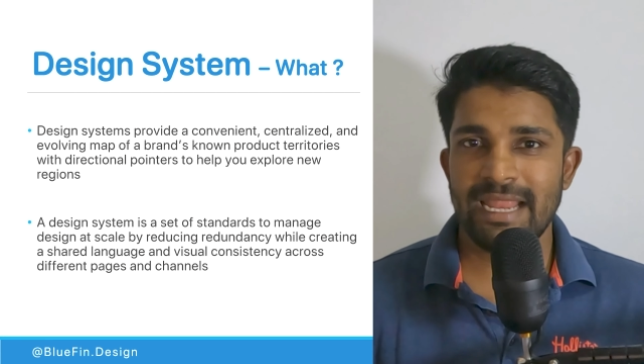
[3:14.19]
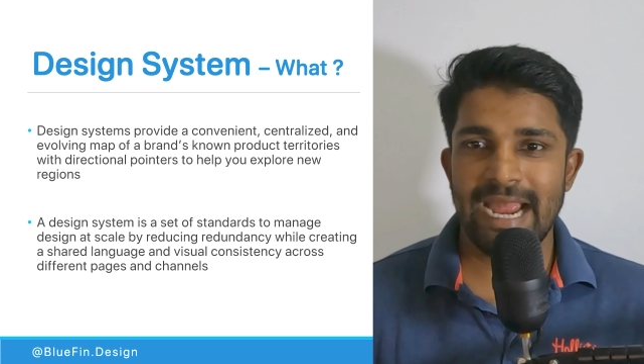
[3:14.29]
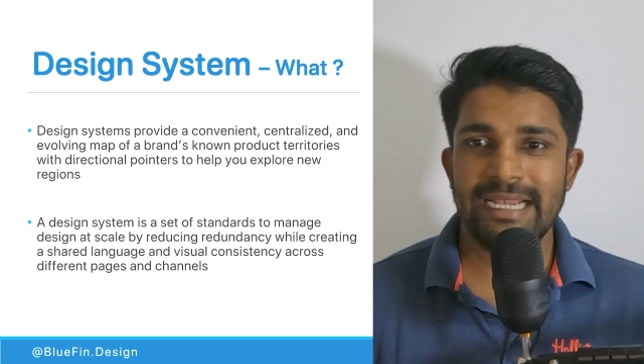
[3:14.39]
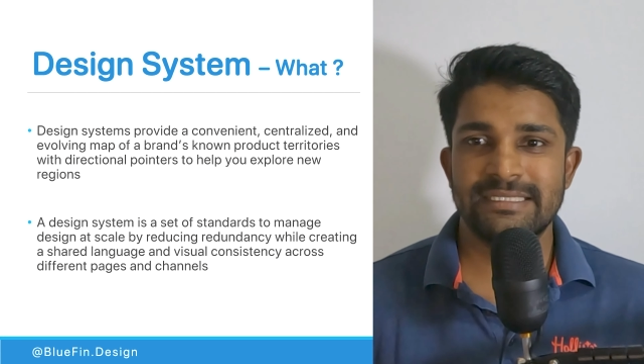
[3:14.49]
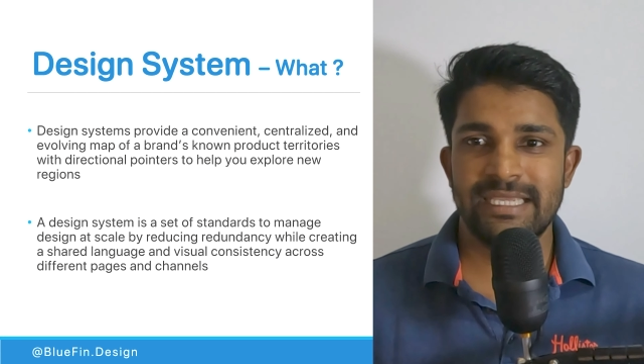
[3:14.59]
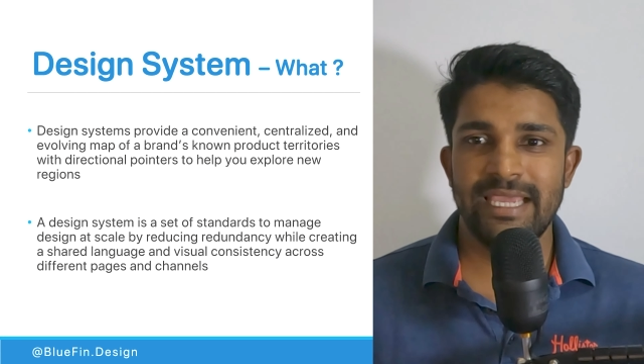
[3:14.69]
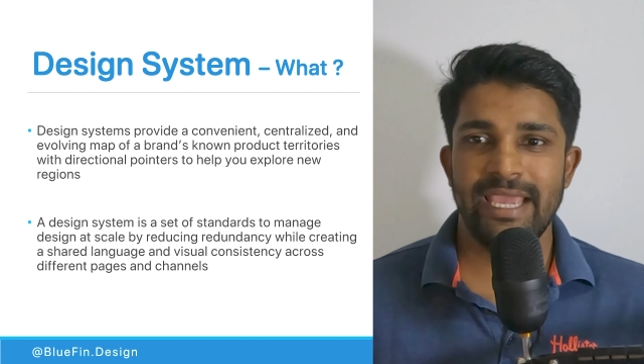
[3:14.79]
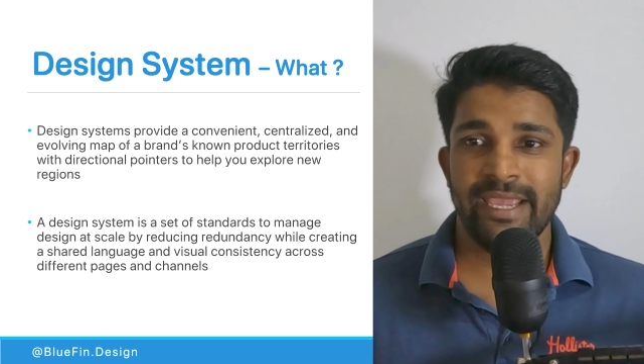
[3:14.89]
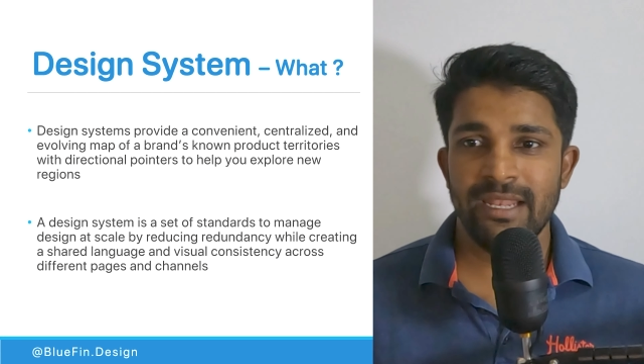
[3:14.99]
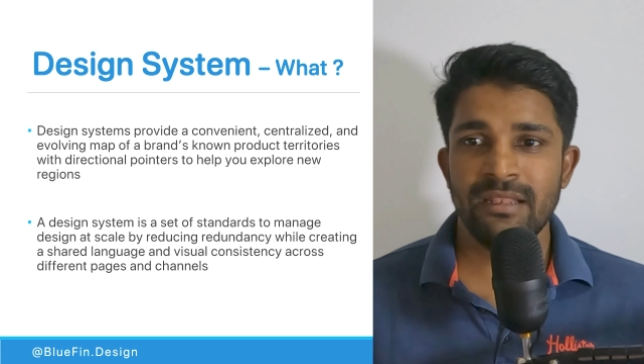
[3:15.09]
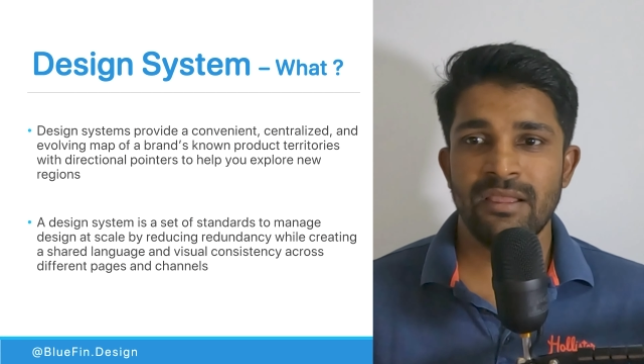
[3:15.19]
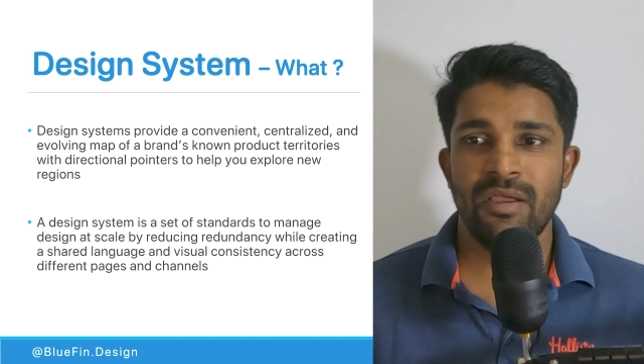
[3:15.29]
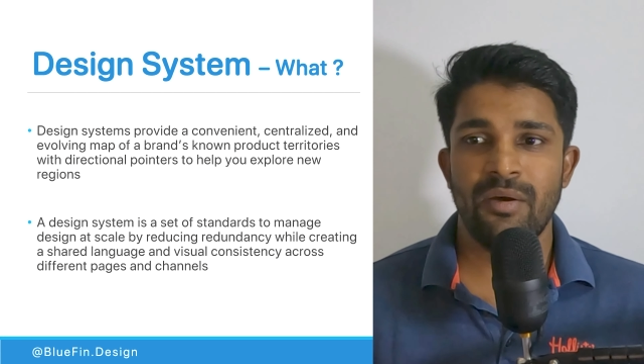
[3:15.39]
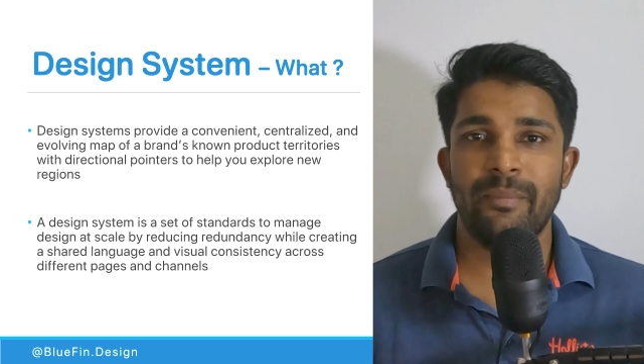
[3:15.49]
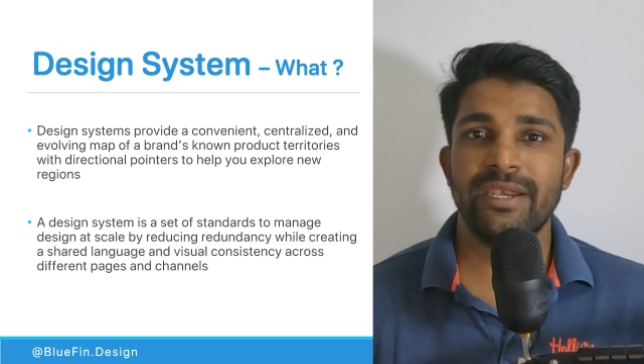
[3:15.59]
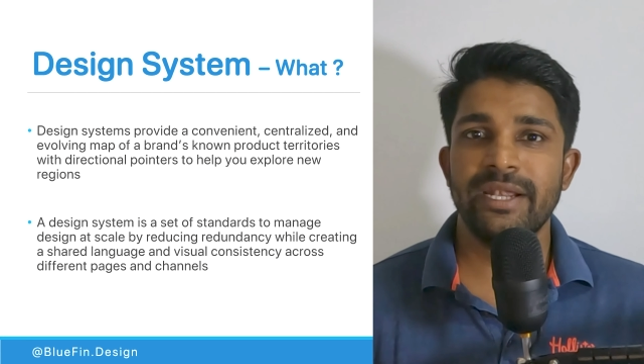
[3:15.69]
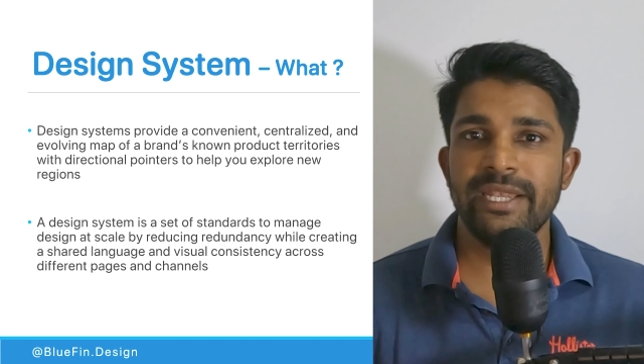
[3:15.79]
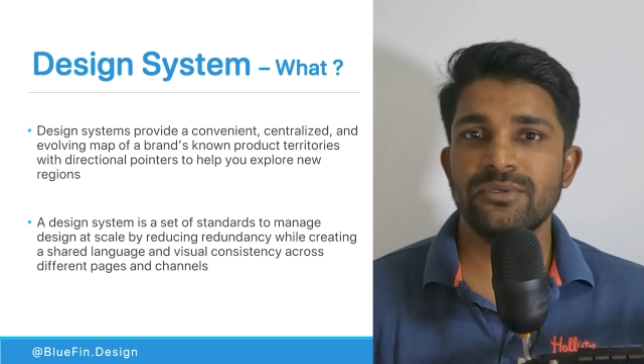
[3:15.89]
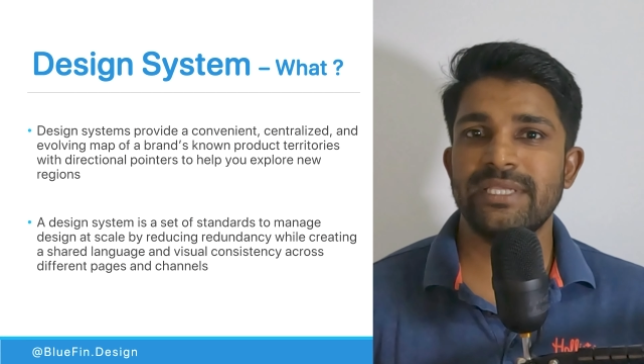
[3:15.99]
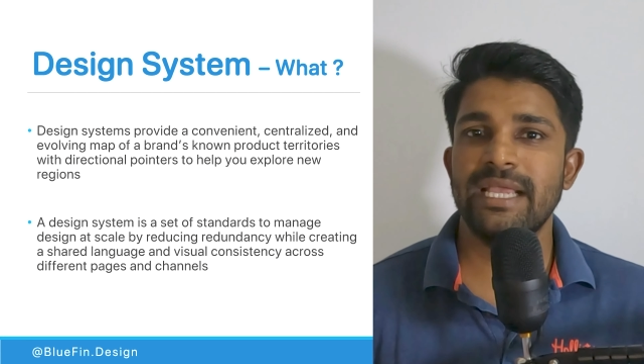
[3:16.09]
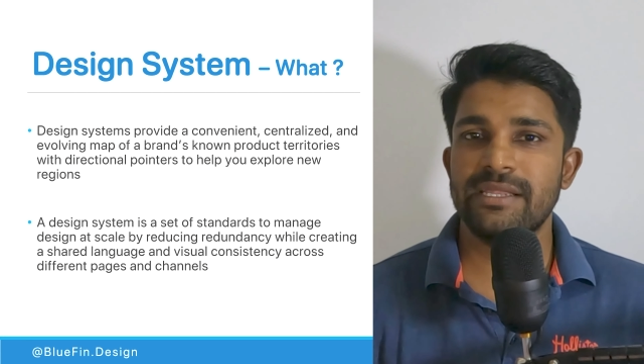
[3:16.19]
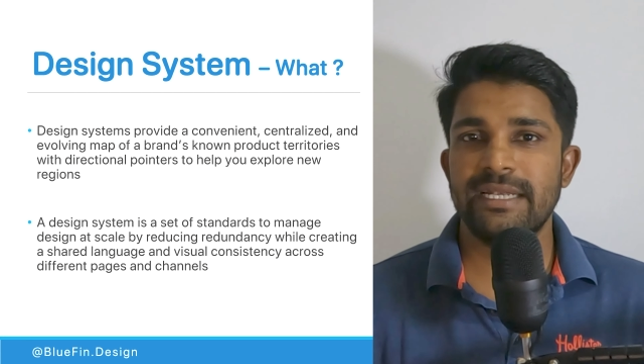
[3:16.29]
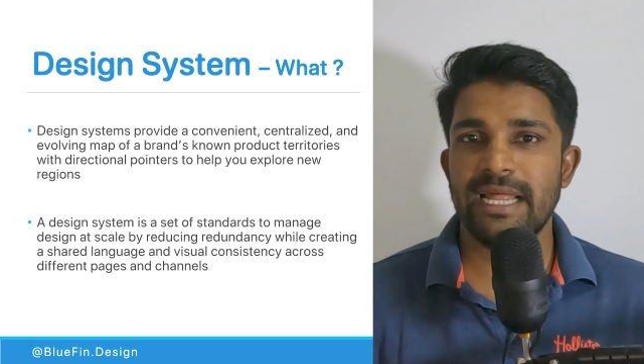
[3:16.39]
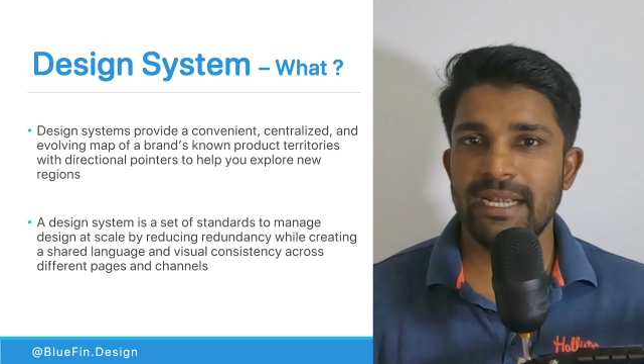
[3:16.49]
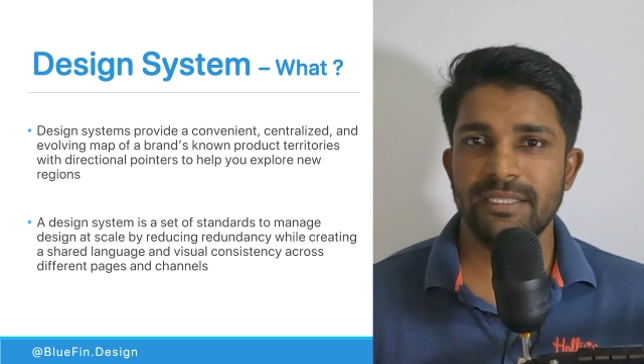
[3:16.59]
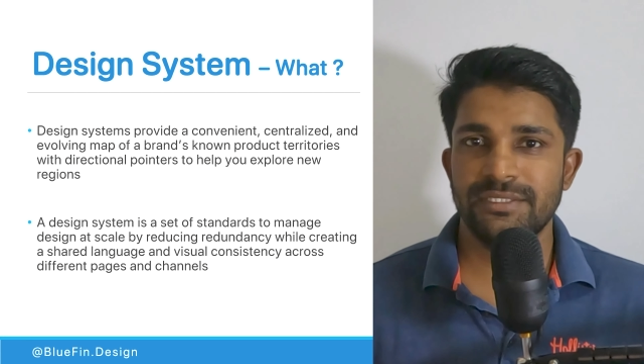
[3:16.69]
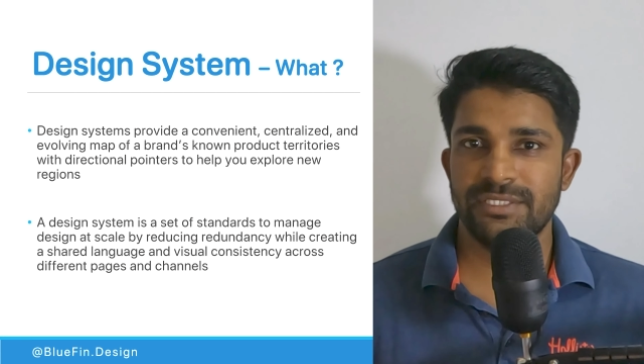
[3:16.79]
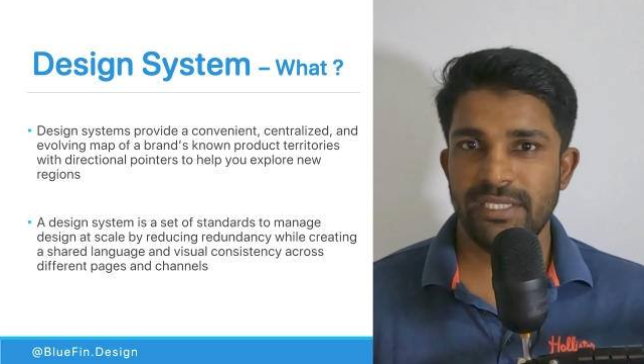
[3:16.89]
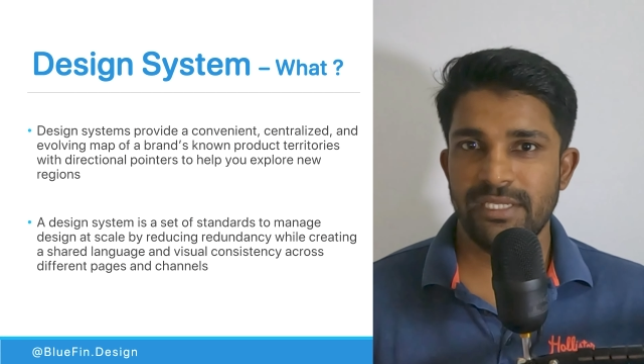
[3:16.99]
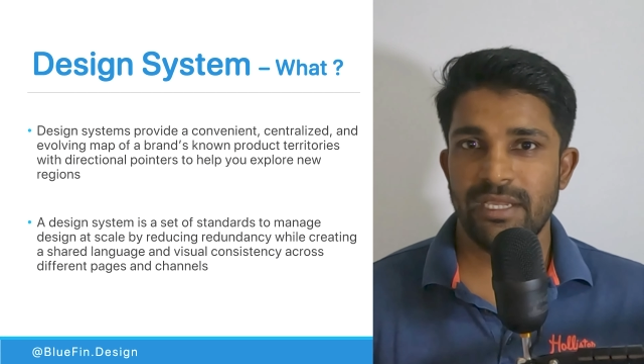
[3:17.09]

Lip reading: at scale by reducing redundancy,